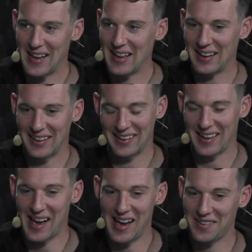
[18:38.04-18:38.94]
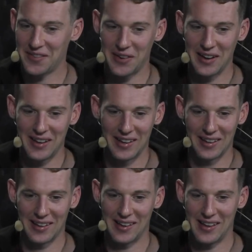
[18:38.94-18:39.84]
I have no idea.
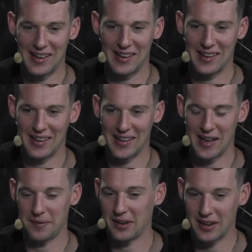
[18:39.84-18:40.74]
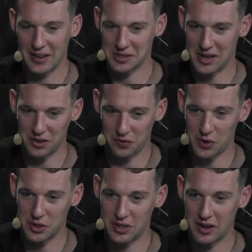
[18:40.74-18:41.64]
I mean, like I was
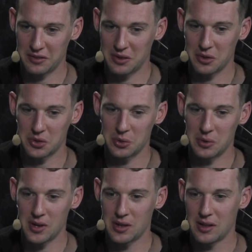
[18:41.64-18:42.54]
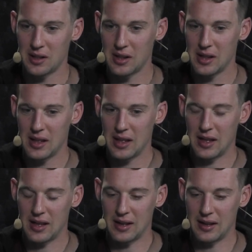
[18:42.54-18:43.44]
fortunate enough to go to school
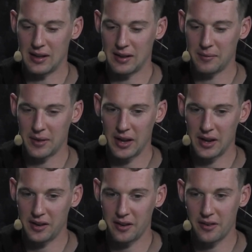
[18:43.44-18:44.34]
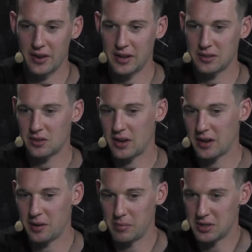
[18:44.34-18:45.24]
and get a degree, so I
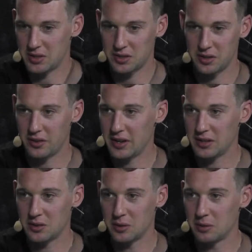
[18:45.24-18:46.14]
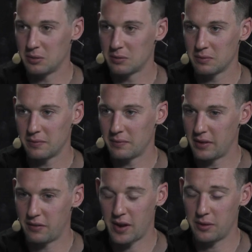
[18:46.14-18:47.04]
got a business degree. So
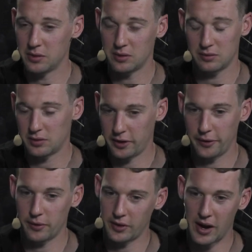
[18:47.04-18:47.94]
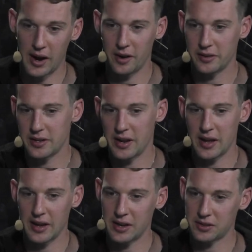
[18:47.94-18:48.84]
if I was to retire today,
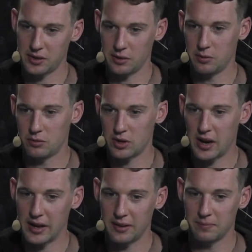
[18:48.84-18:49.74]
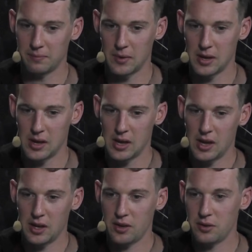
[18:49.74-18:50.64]
I guess I would try and
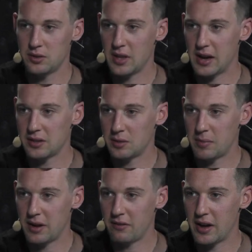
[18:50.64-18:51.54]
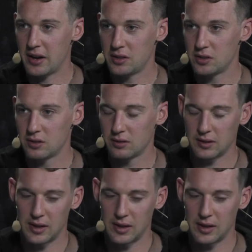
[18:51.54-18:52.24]
use that to my advantage.